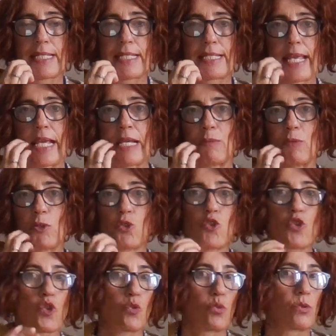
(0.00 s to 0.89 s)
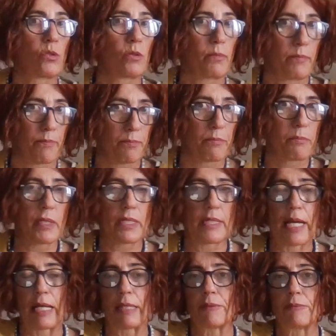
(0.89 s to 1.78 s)
saying what should be
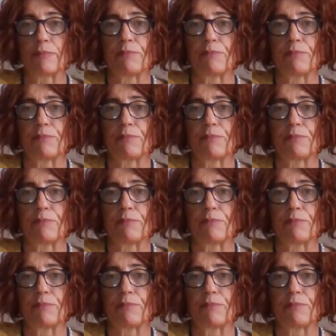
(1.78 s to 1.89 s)
done.